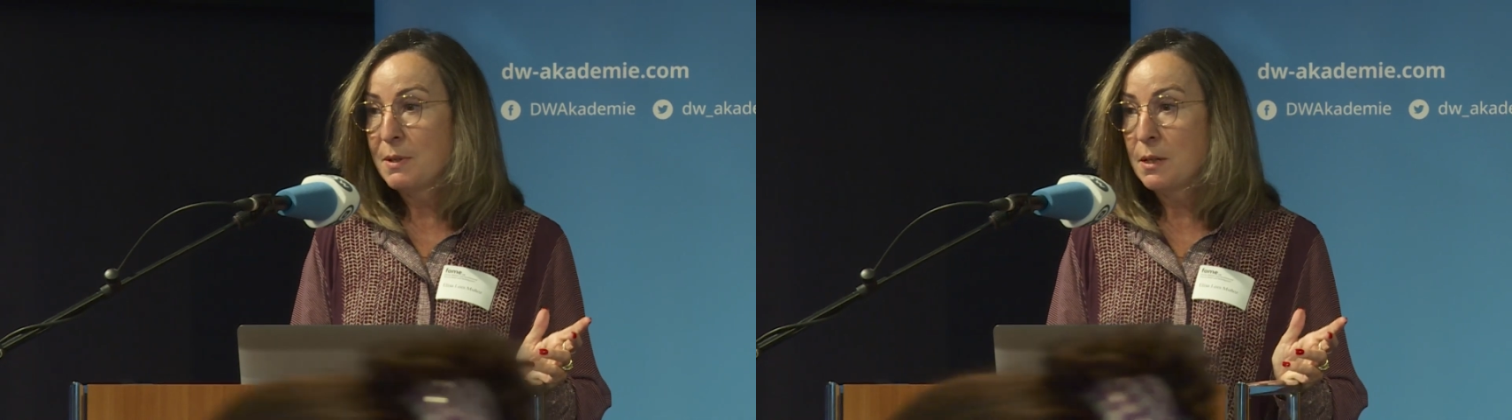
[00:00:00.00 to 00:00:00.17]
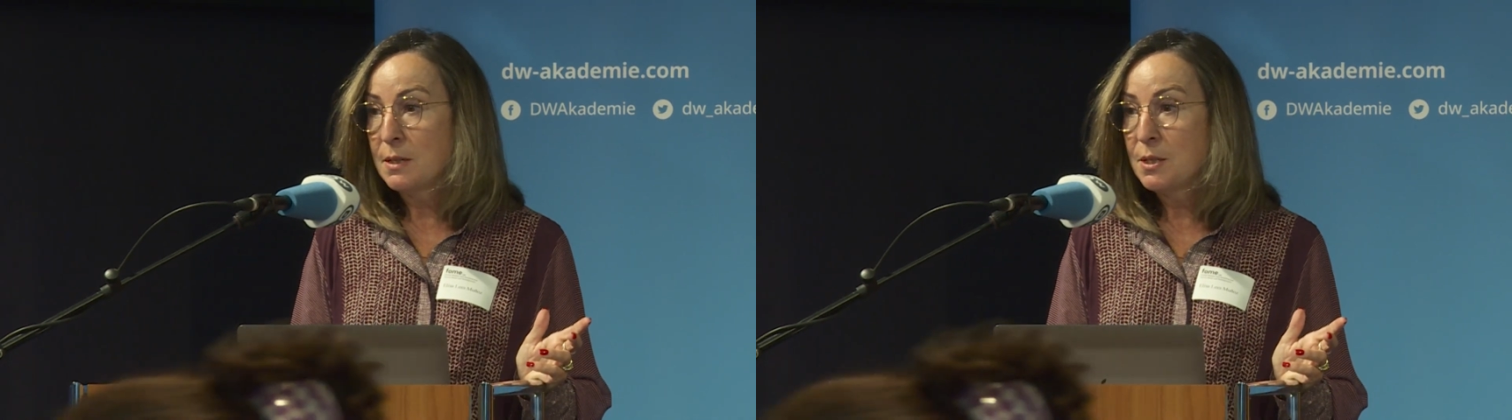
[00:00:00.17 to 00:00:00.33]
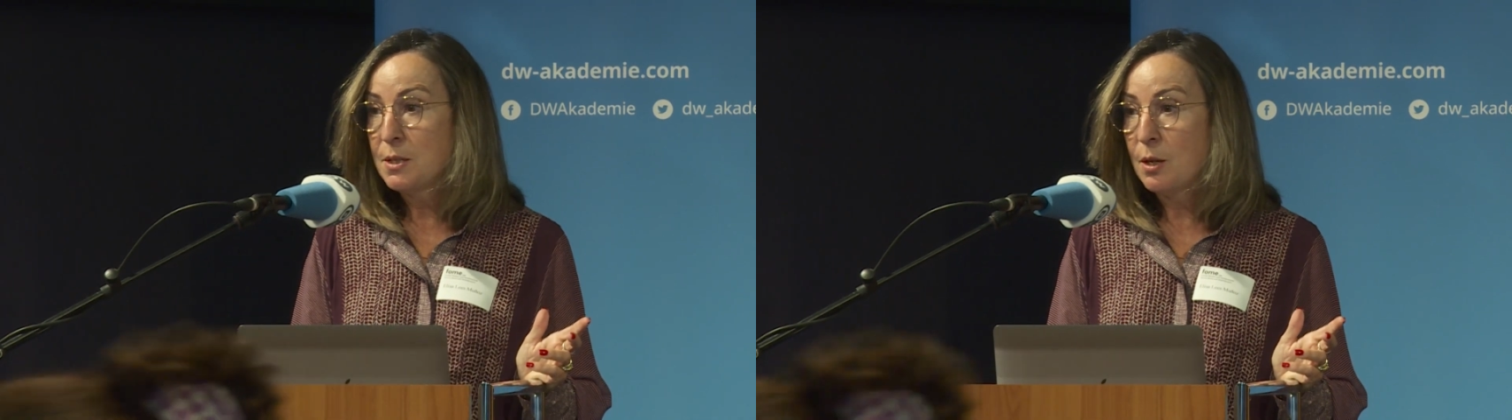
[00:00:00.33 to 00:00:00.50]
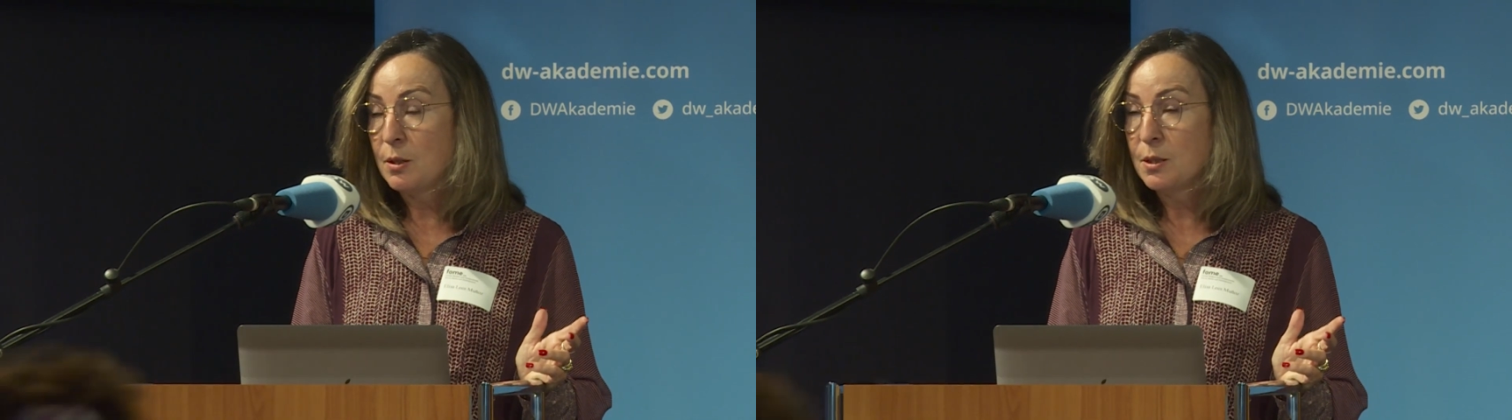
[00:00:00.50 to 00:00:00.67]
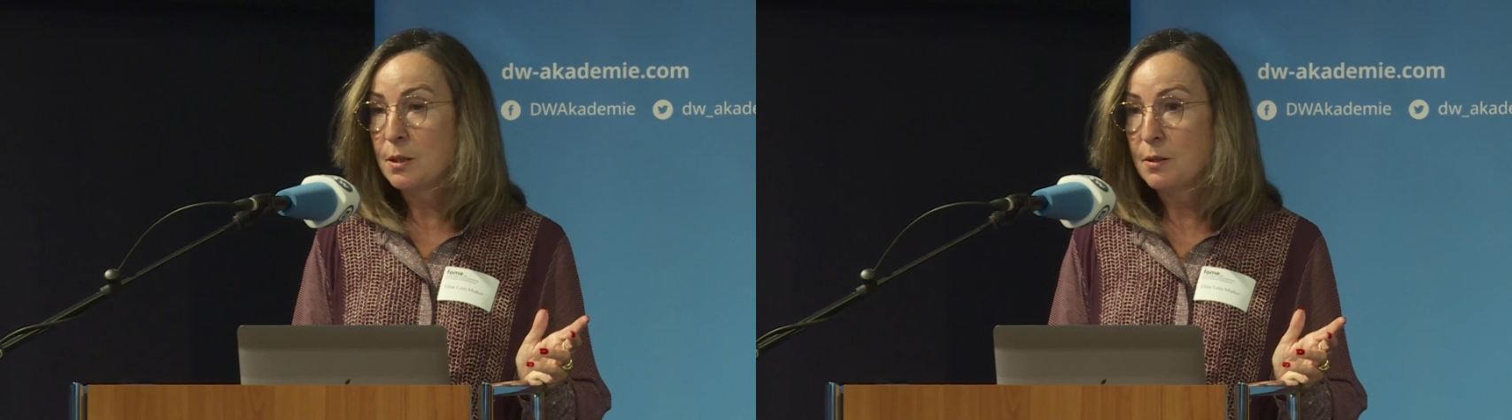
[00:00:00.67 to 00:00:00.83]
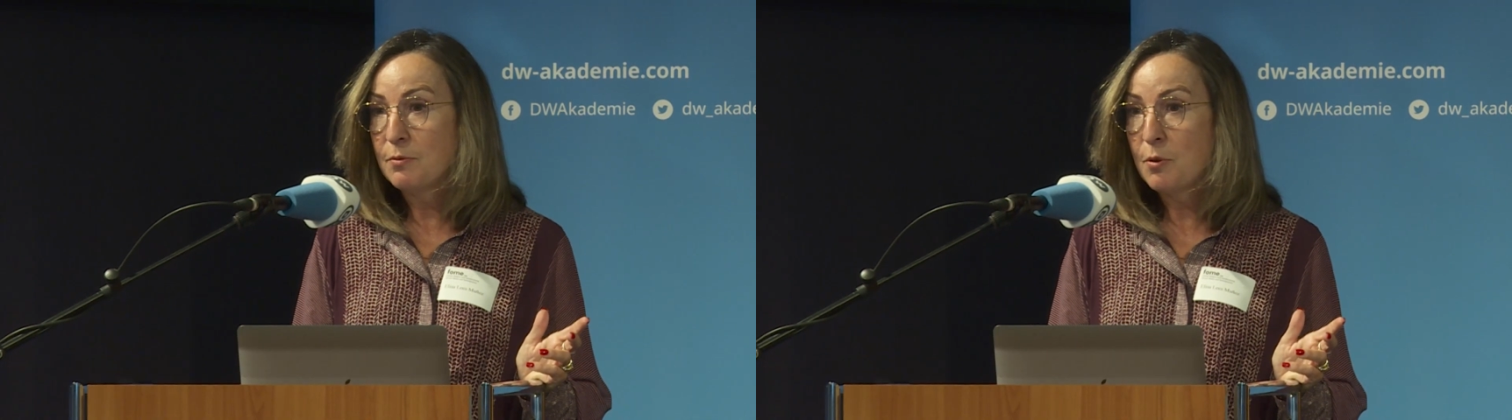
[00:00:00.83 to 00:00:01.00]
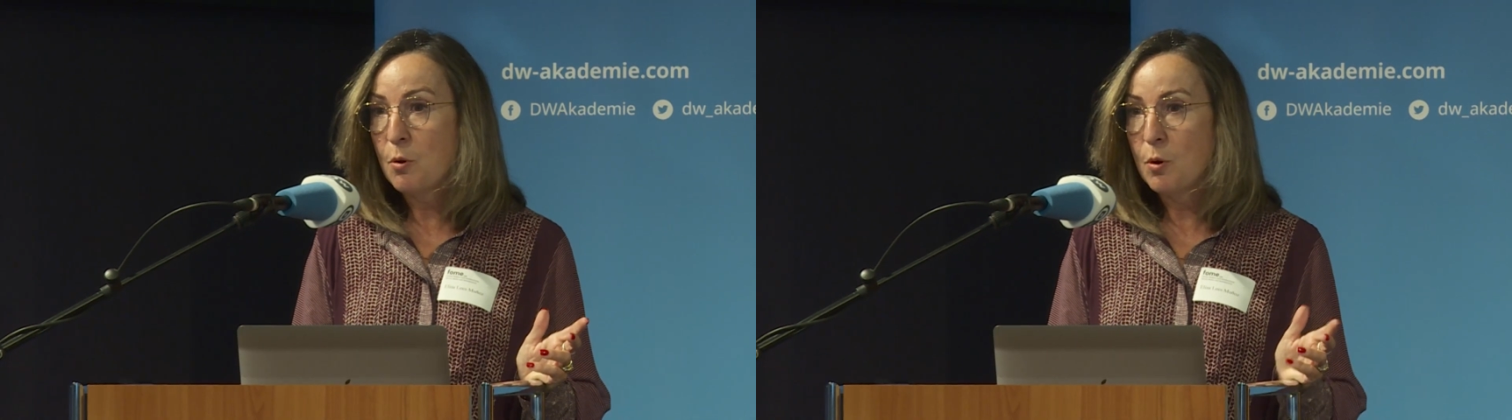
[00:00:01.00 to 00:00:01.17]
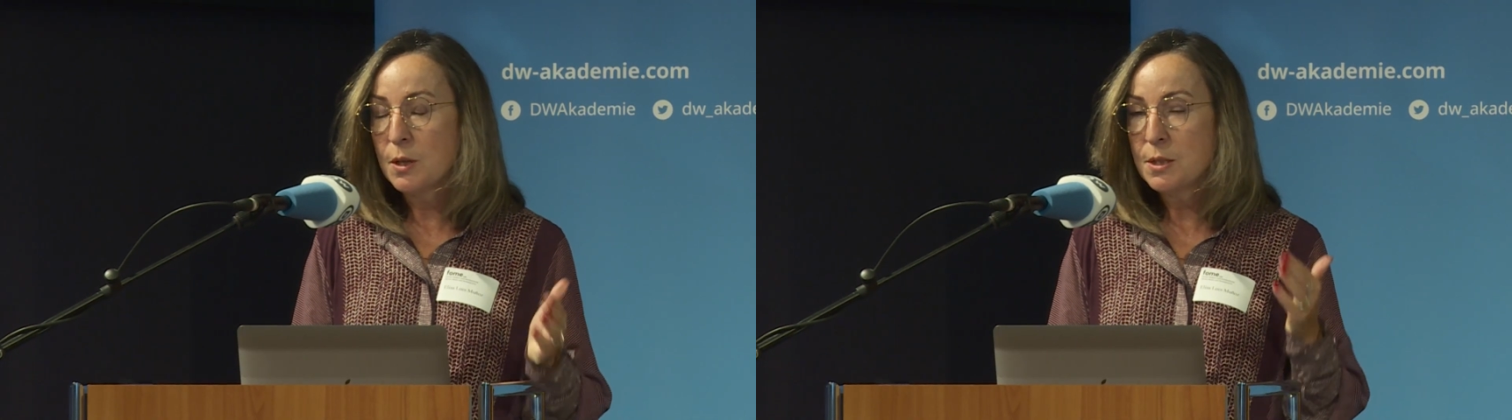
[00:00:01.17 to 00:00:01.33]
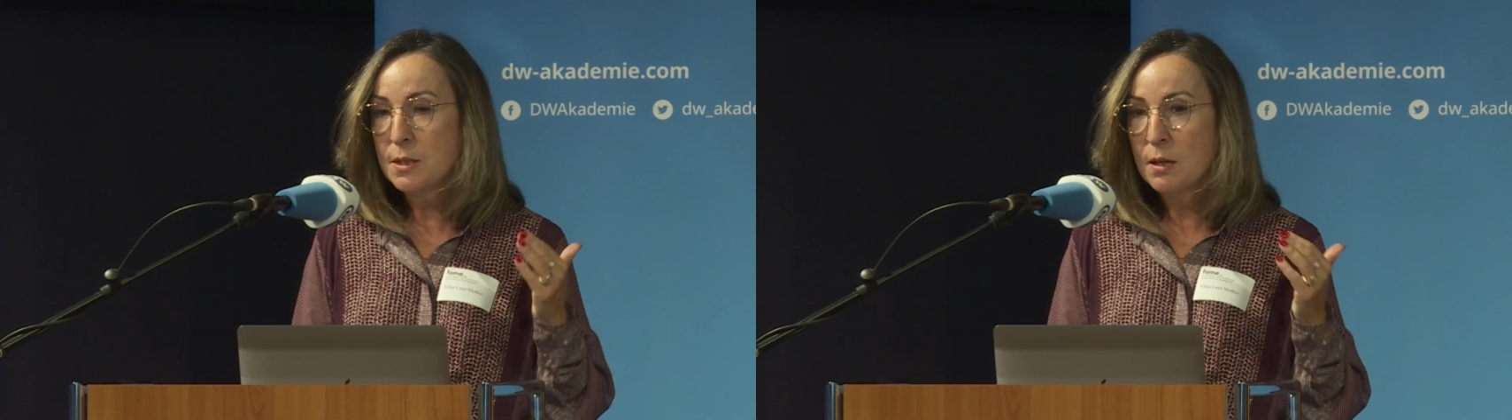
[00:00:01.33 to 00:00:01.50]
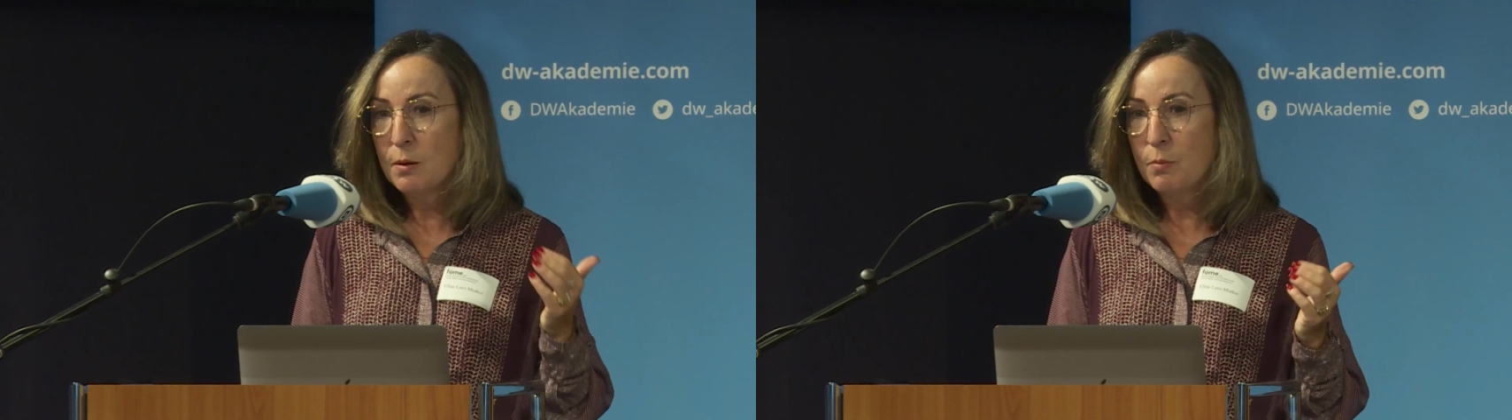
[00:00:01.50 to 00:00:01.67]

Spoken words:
and assault, and of course,